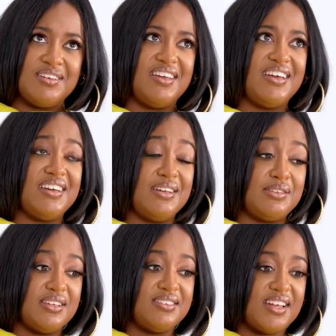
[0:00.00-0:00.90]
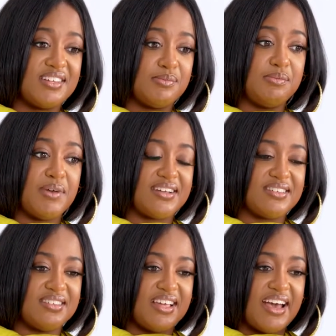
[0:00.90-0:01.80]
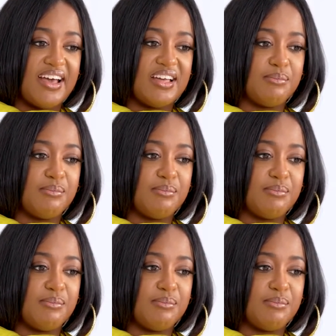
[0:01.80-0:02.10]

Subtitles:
Yeah, it takes me back to that,